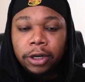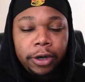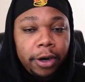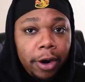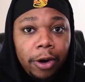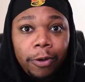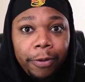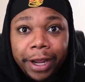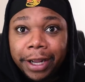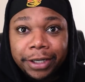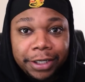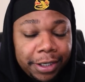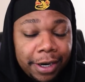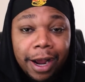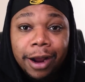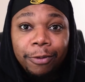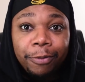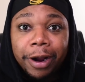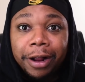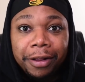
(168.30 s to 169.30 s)
No, it's
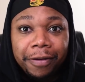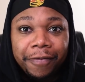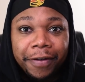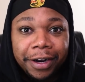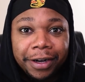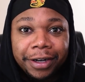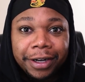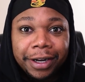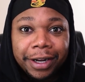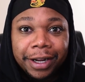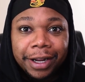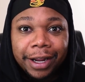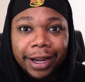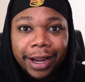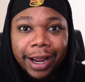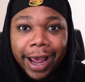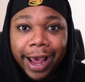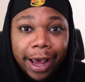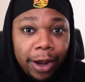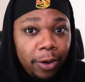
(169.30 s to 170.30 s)
not relevant.
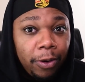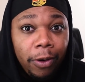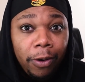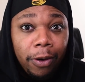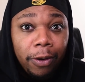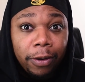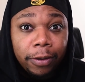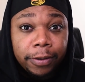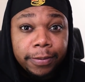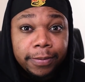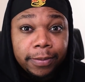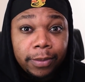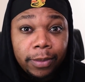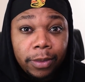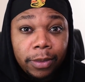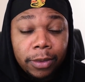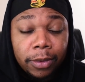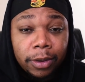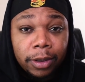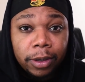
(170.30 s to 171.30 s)
At all.
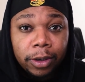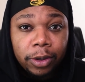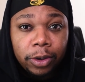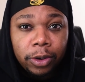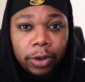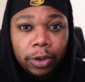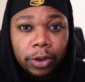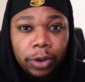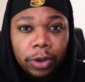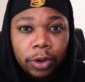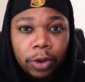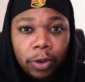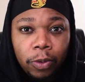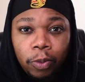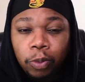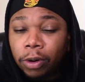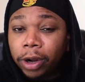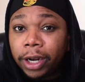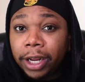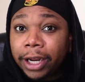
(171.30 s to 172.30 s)

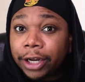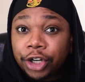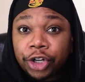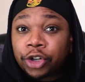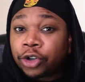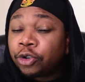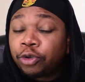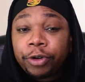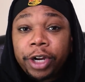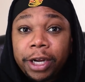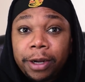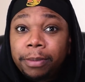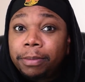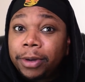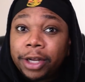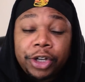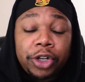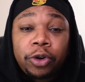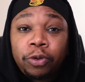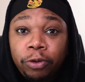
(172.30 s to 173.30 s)
What
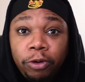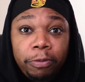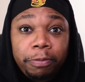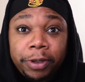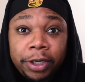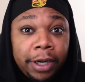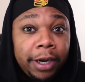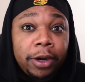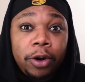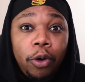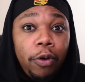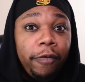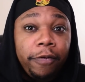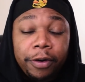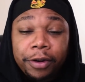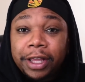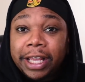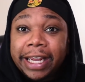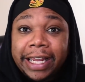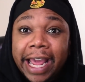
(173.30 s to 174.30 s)
extremist group took
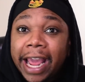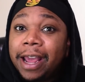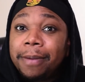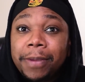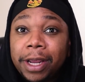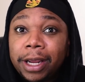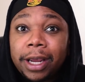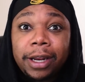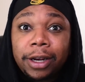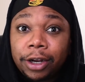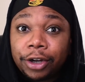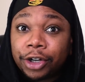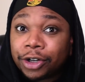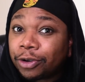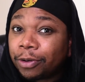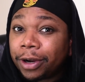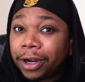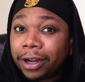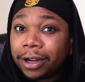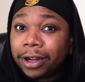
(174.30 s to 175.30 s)
over the gaming
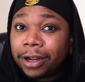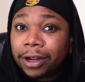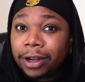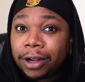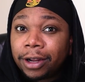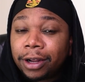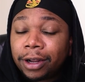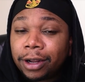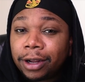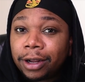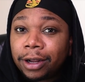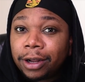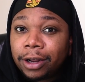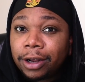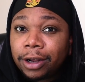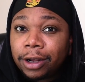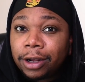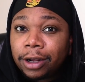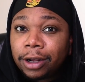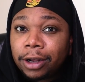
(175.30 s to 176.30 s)
industry?
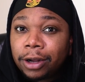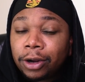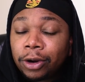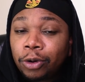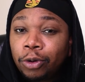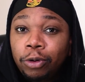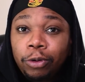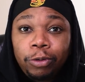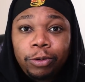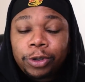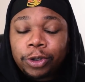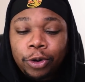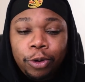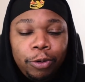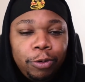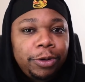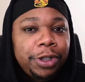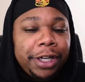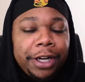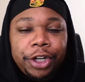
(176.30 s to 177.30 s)
Who's
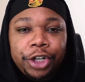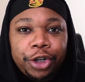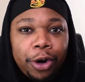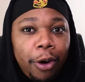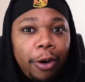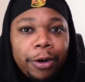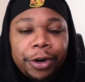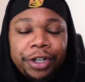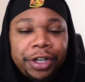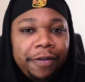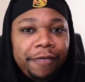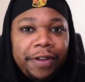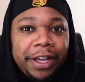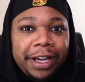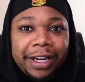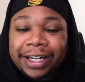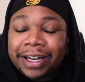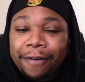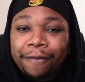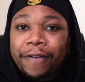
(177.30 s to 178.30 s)
who's in charge of the
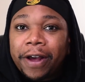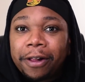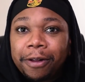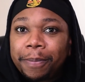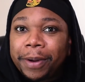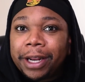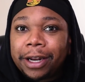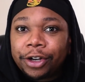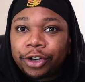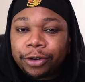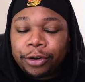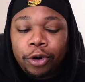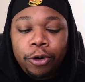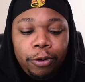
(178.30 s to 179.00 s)
developing industry?